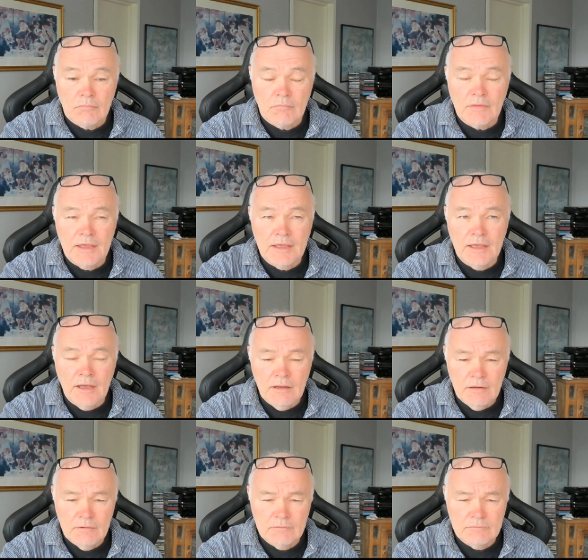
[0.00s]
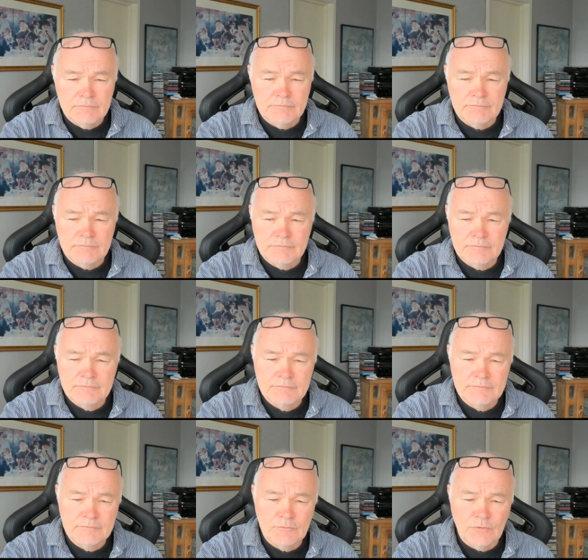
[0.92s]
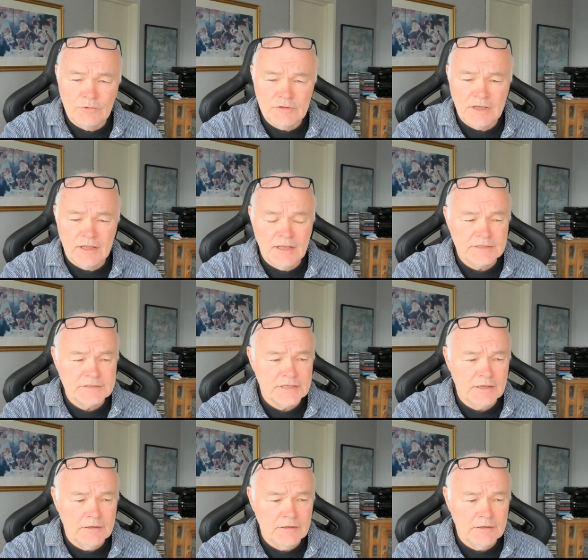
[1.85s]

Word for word: Yeah, what can I say?